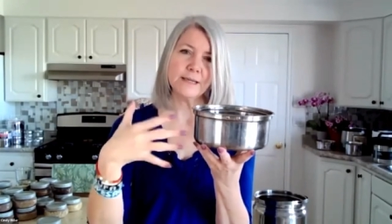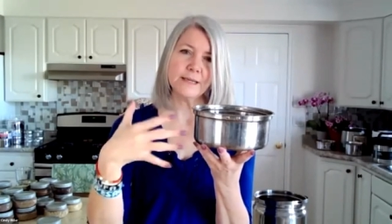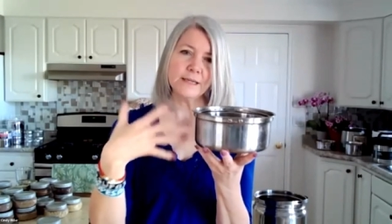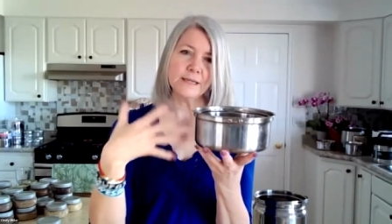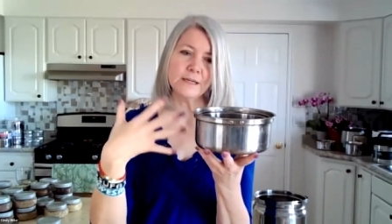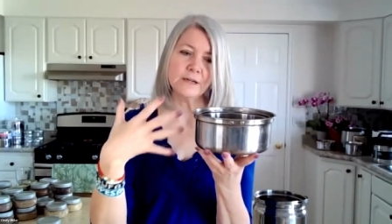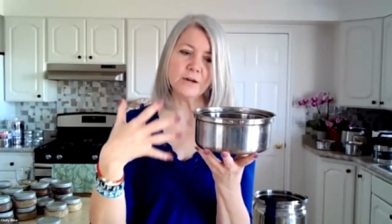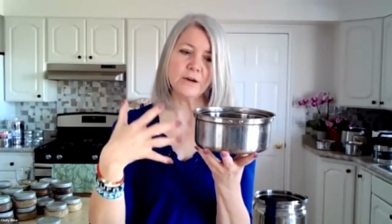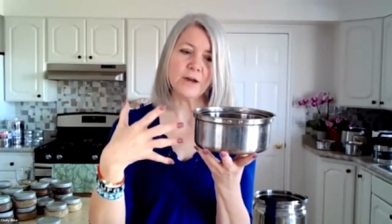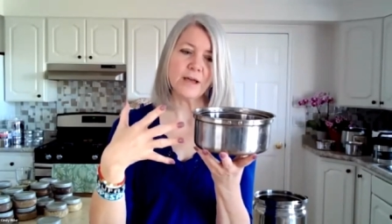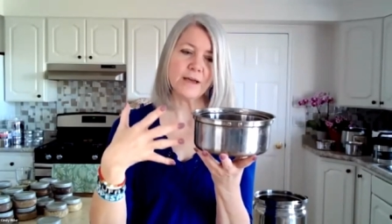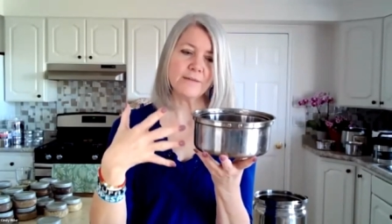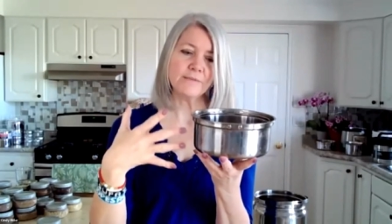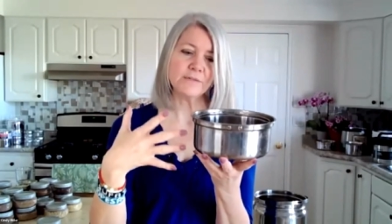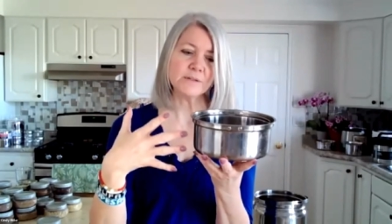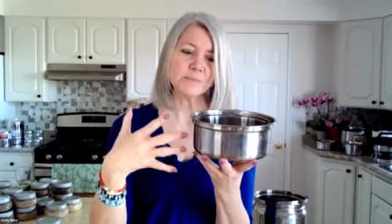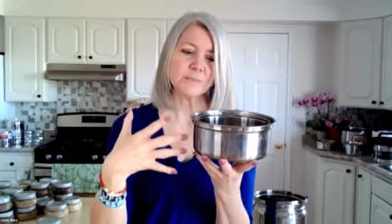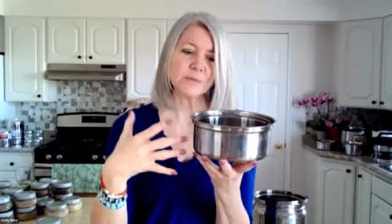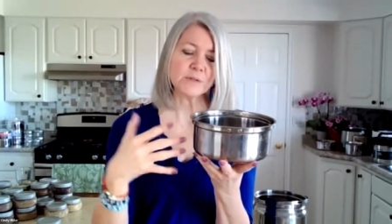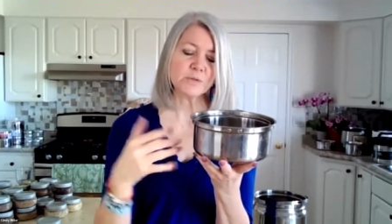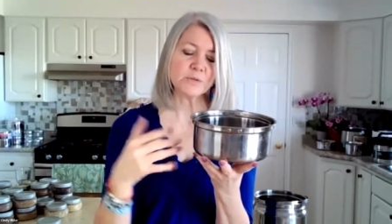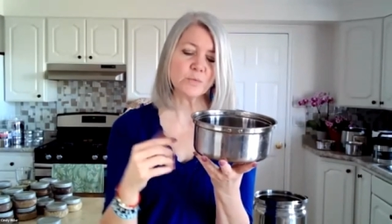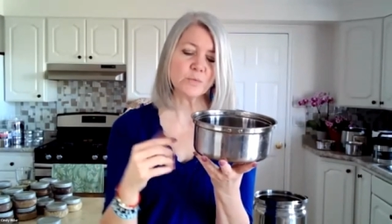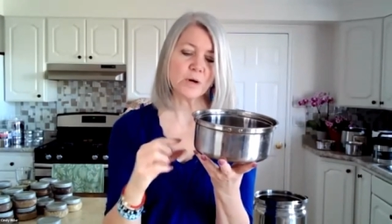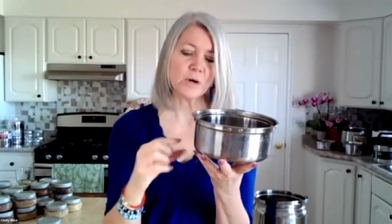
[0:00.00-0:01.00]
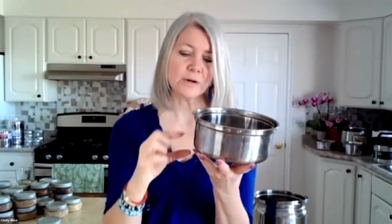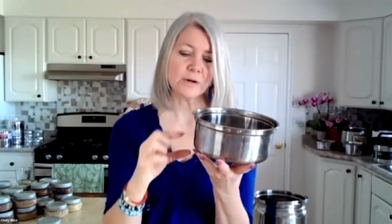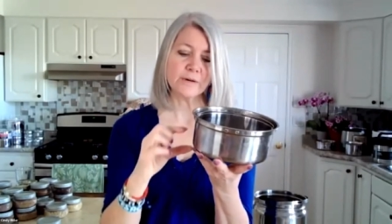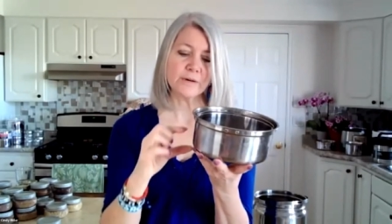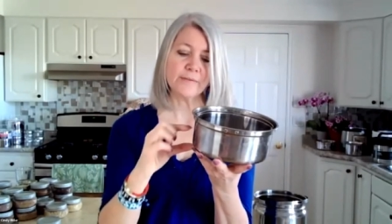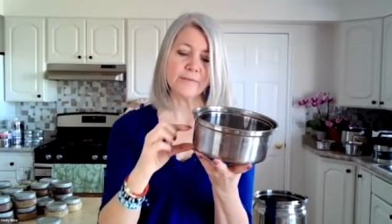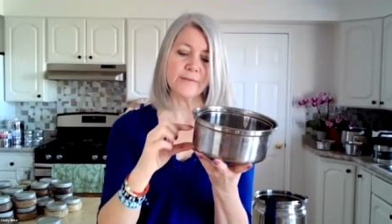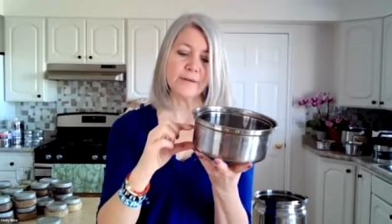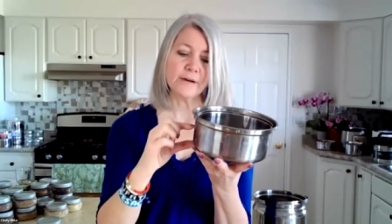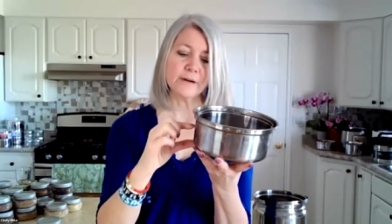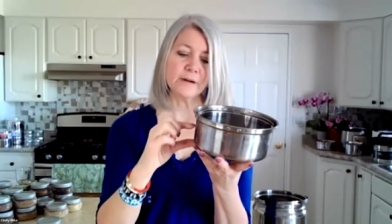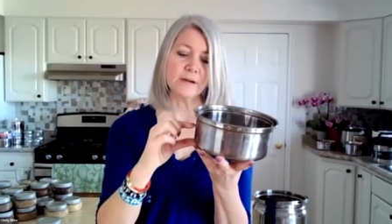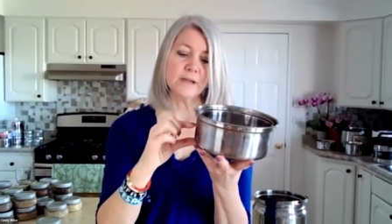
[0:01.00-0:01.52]
you don't have as much water
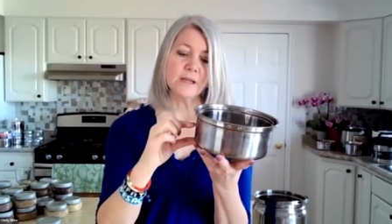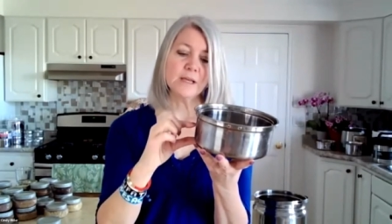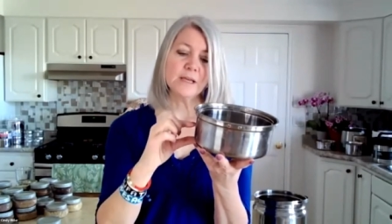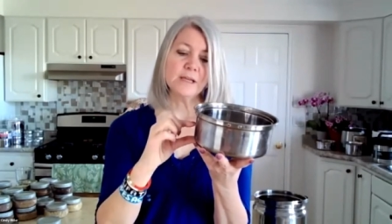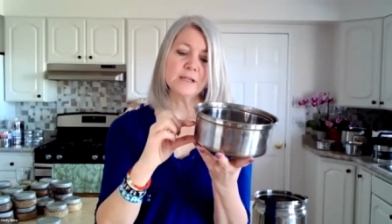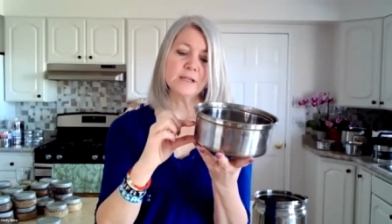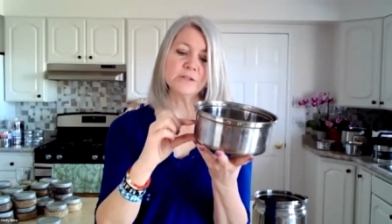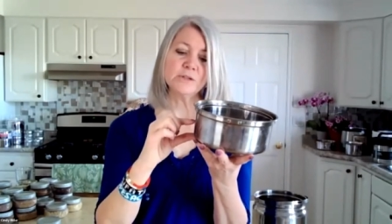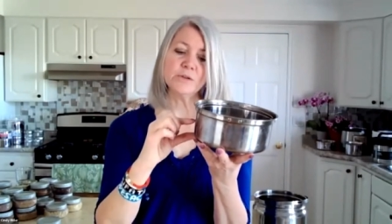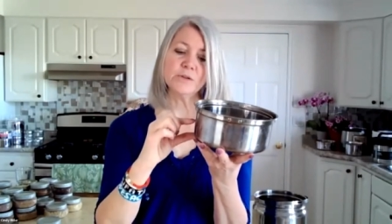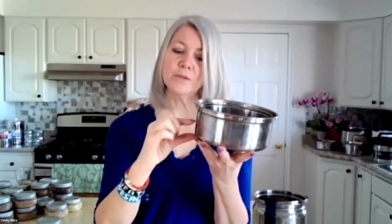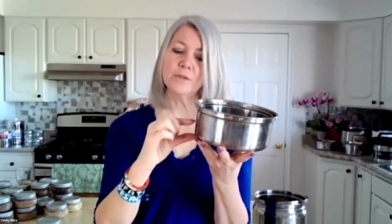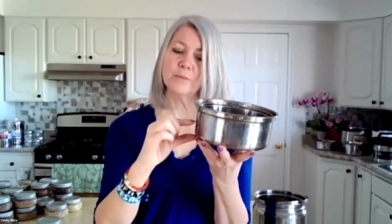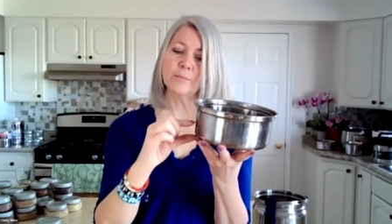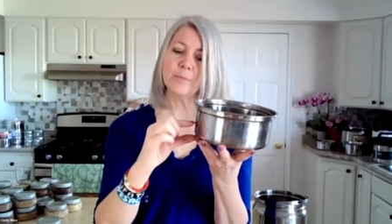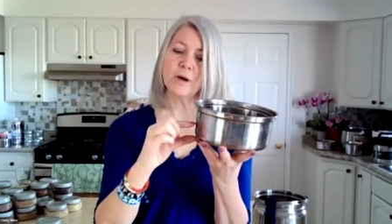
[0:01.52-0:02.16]
in there. So the